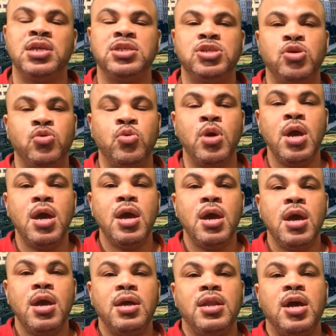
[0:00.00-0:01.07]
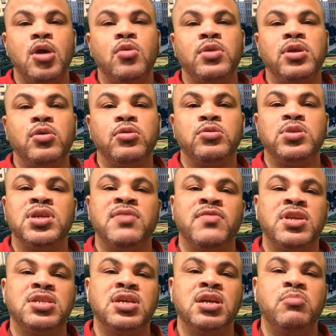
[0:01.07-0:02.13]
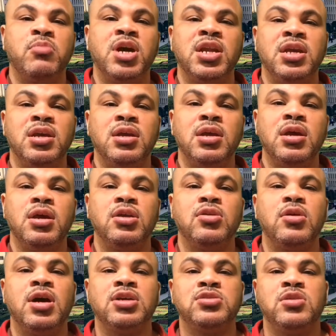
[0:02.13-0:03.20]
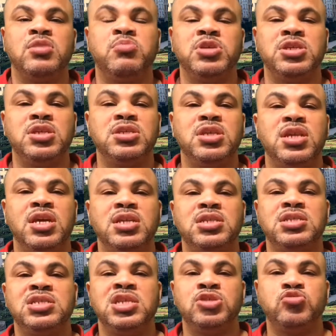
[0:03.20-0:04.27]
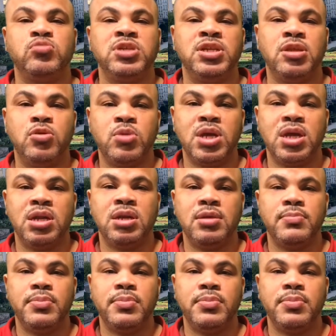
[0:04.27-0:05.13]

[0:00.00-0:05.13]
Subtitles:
So not only are you saving a ton of money, you're also at a position that's centrally located.